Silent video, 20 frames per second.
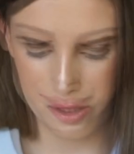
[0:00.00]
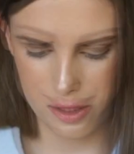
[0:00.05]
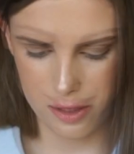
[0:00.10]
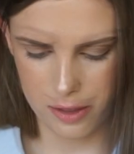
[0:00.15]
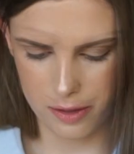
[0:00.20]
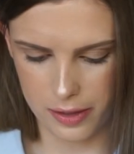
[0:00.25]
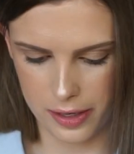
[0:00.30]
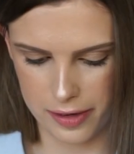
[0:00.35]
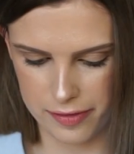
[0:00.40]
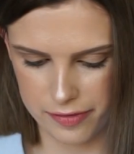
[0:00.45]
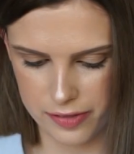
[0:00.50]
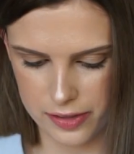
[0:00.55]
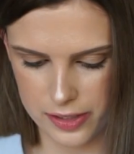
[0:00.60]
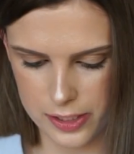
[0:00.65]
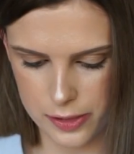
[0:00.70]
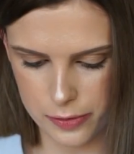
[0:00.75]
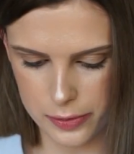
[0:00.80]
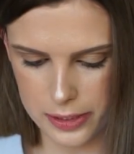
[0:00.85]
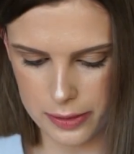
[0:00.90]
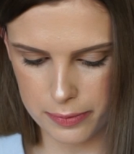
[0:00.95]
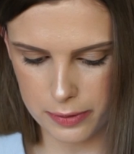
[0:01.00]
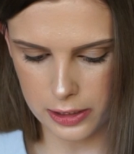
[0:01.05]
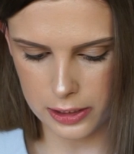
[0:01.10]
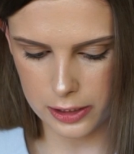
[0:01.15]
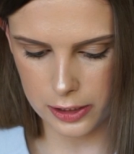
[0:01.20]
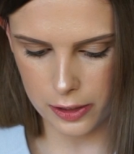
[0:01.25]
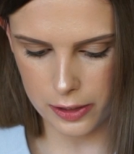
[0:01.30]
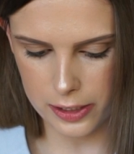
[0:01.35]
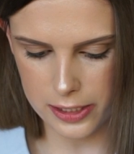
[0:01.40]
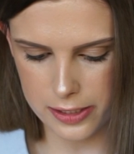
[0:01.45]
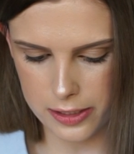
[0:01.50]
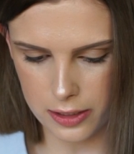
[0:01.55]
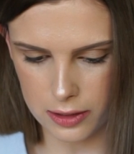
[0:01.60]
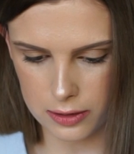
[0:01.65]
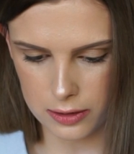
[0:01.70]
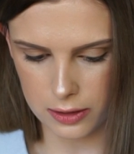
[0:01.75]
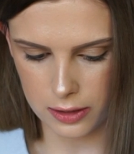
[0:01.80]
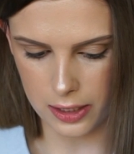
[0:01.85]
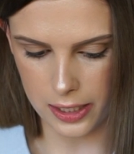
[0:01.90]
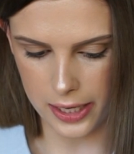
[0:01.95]
Alright, for this one I'm going to go into
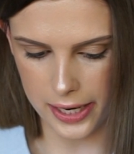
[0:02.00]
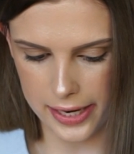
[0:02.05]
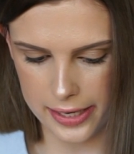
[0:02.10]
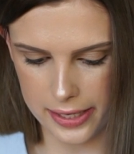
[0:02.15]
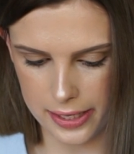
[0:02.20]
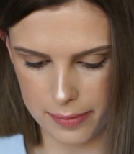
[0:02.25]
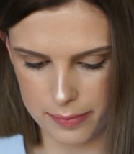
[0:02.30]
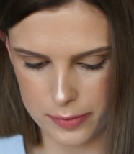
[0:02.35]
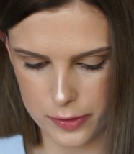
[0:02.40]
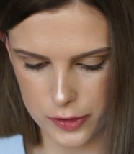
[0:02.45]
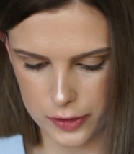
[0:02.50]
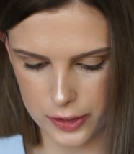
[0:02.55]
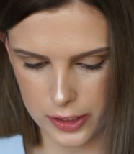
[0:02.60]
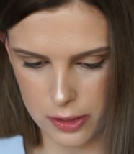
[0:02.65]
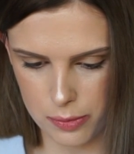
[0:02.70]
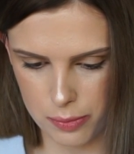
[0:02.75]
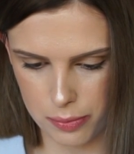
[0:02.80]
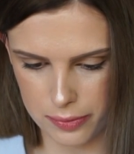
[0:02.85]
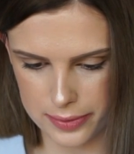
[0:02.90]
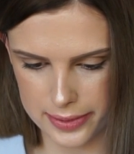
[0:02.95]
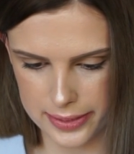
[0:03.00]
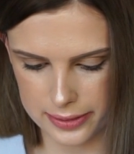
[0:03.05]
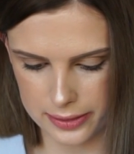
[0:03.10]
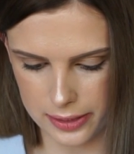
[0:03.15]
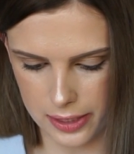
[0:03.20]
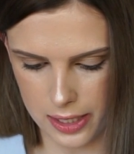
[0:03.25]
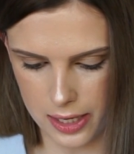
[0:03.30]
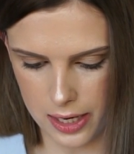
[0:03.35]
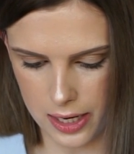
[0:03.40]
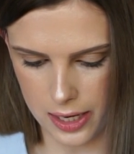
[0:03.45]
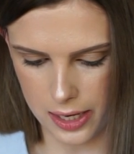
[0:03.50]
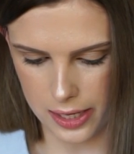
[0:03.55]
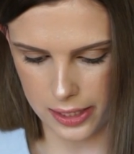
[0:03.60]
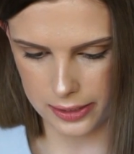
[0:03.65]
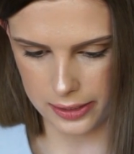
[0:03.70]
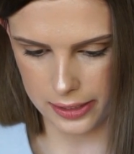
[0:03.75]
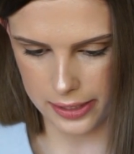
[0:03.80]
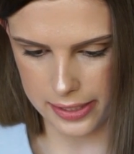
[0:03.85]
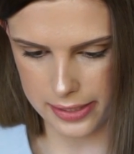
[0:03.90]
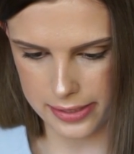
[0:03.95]
light. I'm just going to bring the
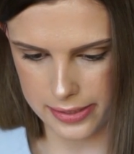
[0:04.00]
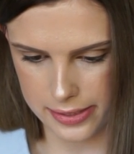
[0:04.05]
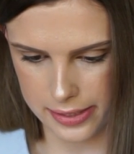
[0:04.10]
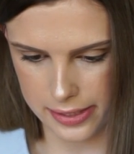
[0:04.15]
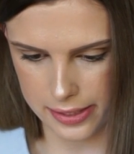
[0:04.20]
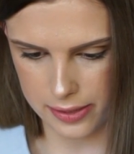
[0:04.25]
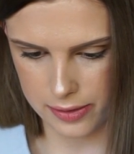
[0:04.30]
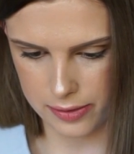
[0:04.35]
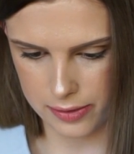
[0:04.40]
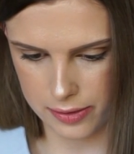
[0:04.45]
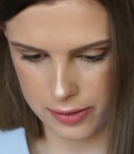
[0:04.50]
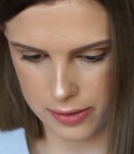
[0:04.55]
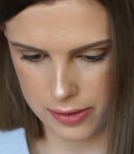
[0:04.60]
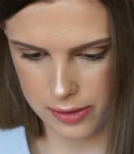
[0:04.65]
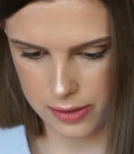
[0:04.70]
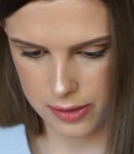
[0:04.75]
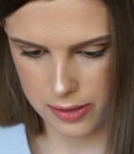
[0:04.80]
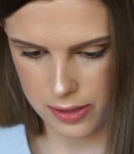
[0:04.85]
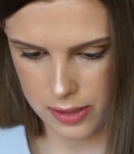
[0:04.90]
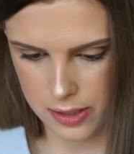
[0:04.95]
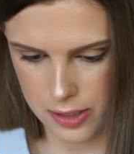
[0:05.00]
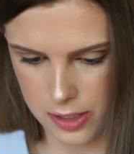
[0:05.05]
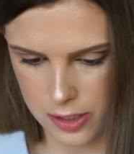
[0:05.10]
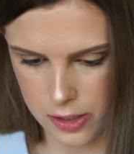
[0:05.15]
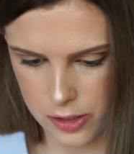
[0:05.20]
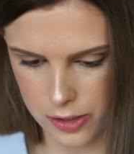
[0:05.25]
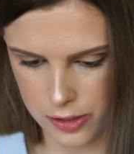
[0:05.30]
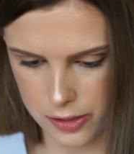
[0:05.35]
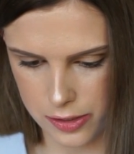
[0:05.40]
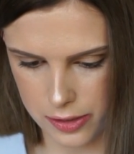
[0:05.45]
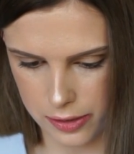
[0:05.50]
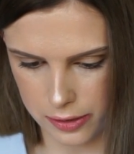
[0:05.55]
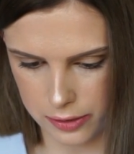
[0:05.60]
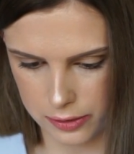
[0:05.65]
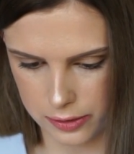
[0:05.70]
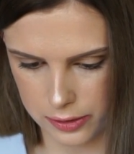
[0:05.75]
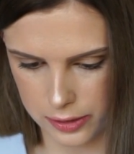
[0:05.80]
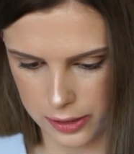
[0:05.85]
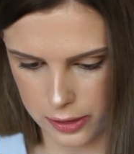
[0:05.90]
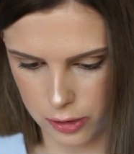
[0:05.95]
highlight down just a
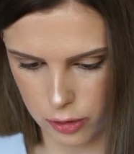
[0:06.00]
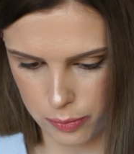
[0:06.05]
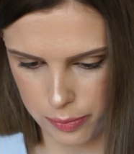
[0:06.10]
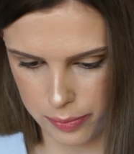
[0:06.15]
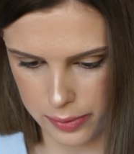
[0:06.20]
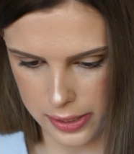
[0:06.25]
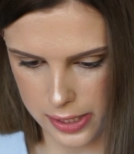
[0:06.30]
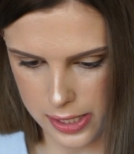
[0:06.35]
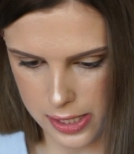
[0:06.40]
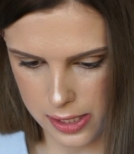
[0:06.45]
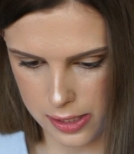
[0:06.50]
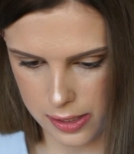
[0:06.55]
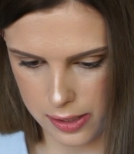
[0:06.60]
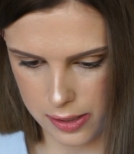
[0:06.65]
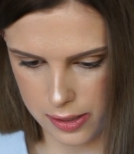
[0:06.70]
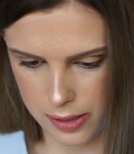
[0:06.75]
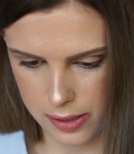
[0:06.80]
little bit